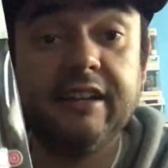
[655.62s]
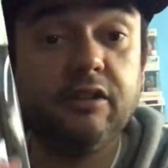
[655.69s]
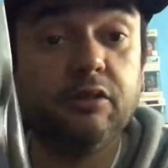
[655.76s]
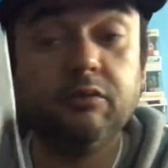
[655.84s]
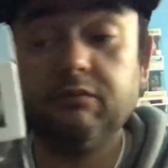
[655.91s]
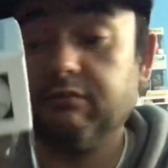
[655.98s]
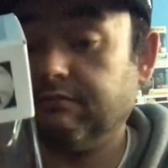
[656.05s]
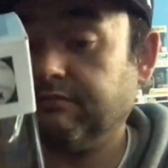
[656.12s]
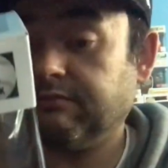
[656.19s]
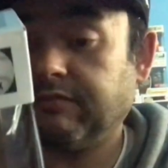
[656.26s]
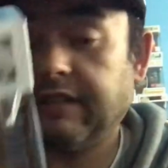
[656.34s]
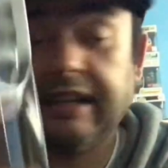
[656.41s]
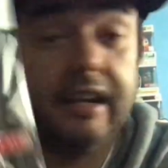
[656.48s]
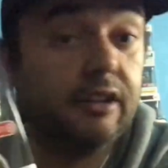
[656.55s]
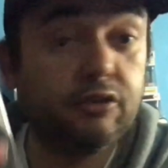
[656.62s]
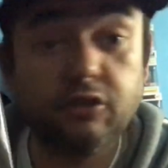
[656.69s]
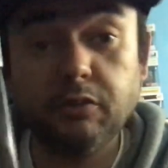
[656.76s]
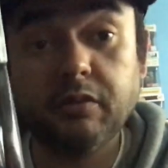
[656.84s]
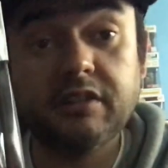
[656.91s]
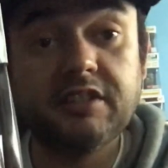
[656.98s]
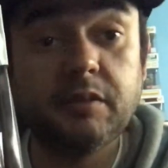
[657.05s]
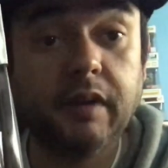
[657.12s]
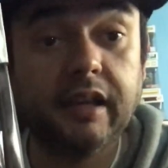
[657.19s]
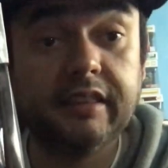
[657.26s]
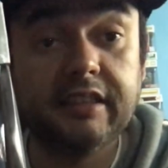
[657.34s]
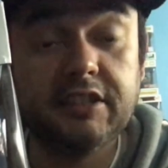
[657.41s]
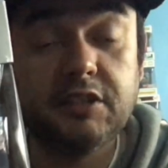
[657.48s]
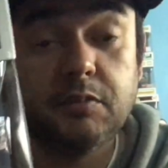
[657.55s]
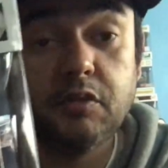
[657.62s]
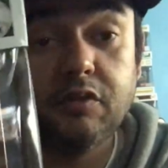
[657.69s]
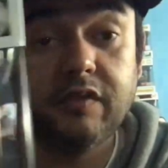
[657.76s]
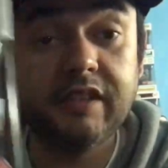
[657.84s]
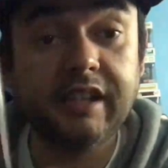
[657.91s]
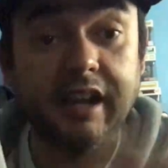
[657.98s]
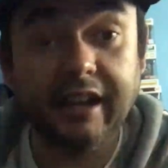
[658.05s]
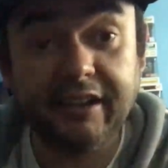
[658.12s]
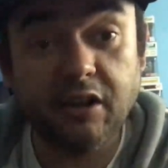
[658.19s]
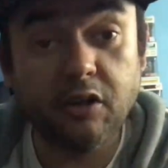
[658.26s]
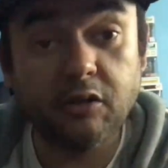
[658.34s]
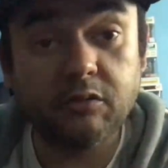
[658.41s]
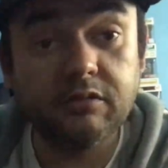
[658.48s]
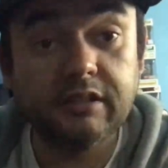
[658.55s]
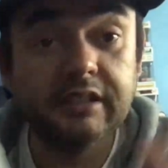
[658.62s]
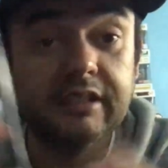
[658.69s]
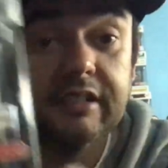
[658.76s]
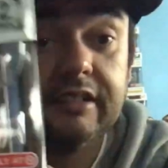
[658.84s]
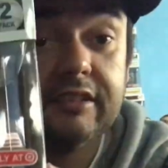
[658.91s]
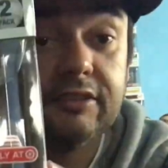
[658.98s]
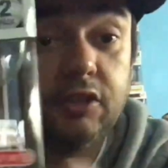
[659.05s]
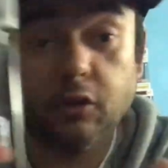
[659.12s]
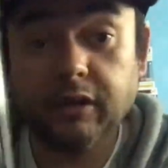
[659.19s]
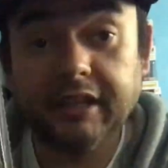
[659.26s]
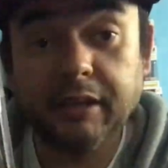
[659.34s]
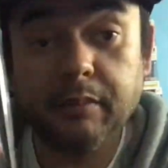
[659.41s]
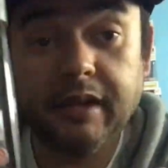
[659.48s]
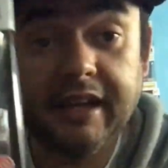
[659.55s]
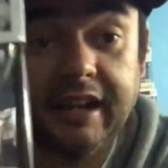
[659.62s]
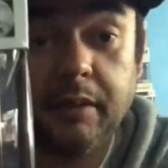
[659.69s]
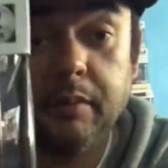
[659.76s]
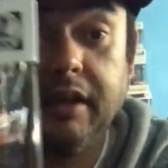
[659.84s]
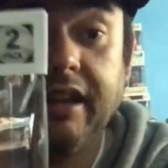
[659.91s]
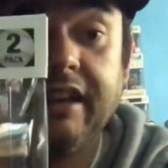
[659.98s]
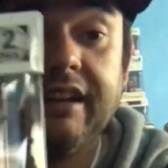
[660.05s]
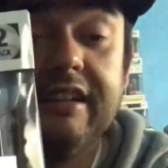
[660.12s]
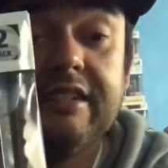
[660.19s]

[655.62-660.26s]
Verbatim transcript: I don't care too much about this movie I know don't get mad at me